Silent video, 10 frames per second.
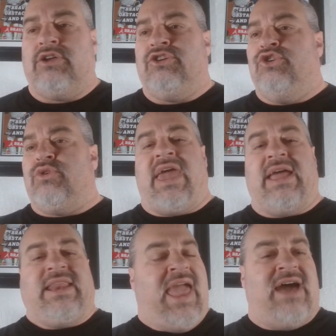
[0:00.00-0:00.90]
you
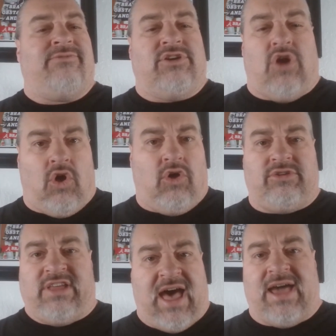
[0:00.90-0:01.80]
can't have an
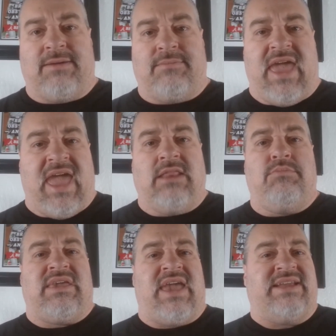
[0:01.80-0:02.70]
all-time
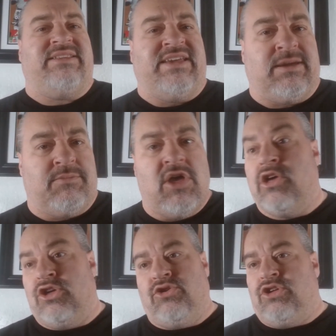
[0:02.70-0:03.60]
NBA team.
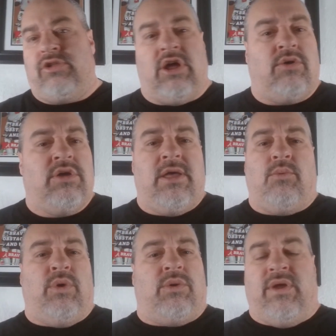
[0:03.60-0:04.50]
You know,
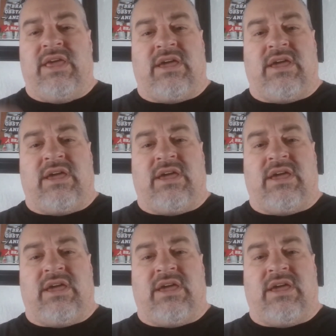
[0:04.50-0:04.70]
when